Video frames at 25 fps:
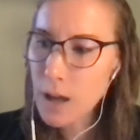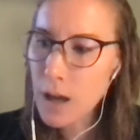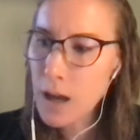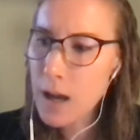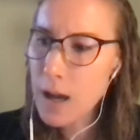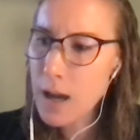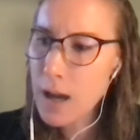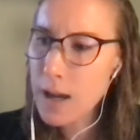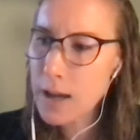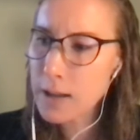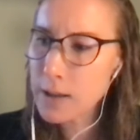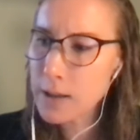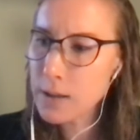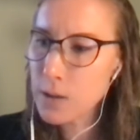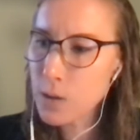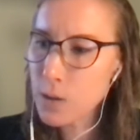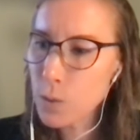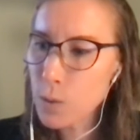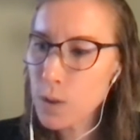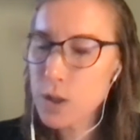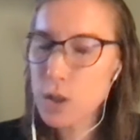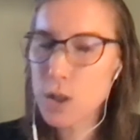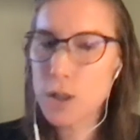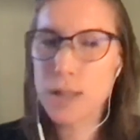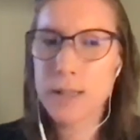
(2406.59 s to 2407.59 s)
And
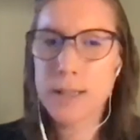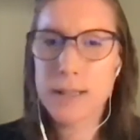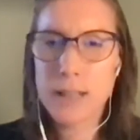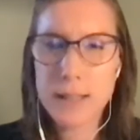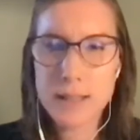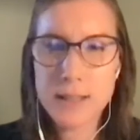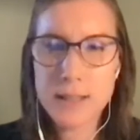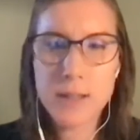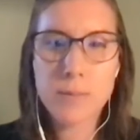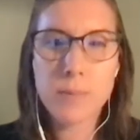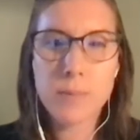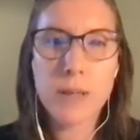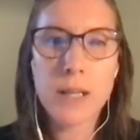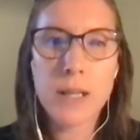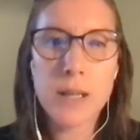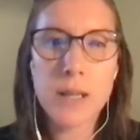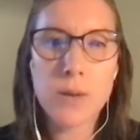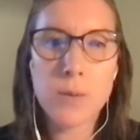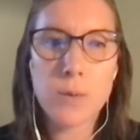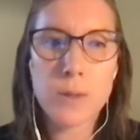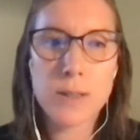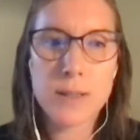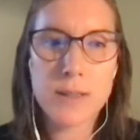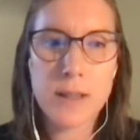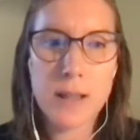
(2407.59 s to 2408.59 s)
what she said to me
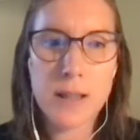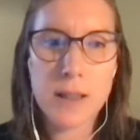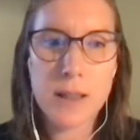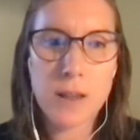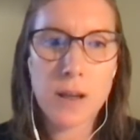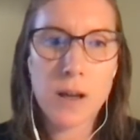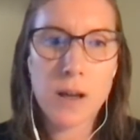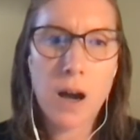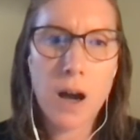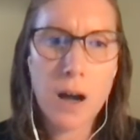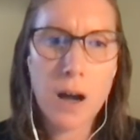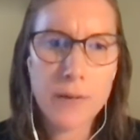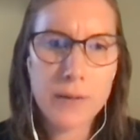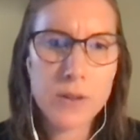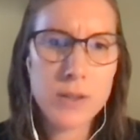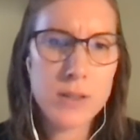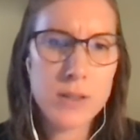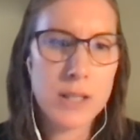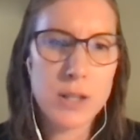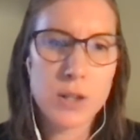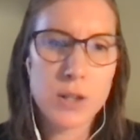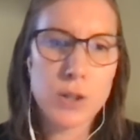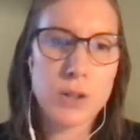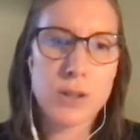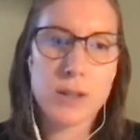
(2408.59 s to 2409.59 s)
was that the
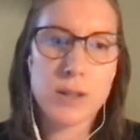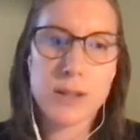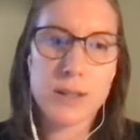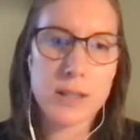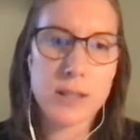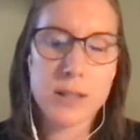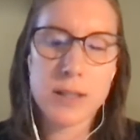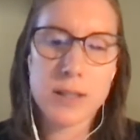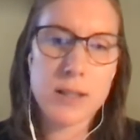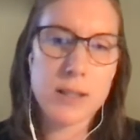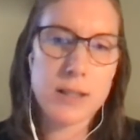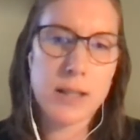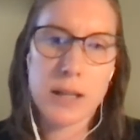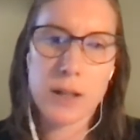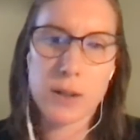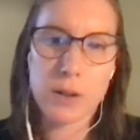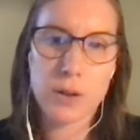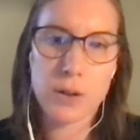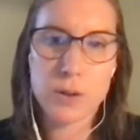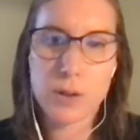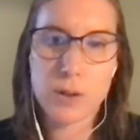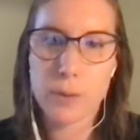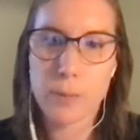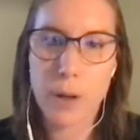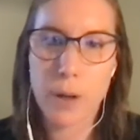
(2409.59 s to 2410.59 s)
conversations didn't center
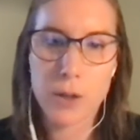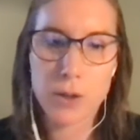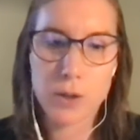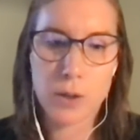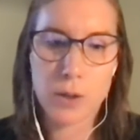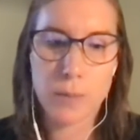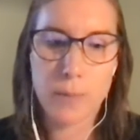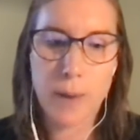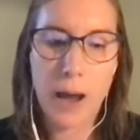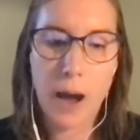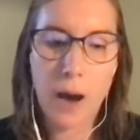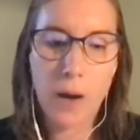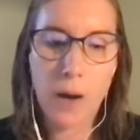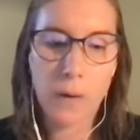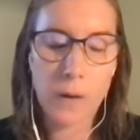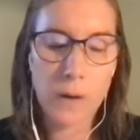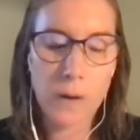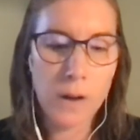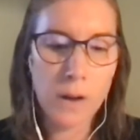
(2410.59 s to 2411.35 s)
so much about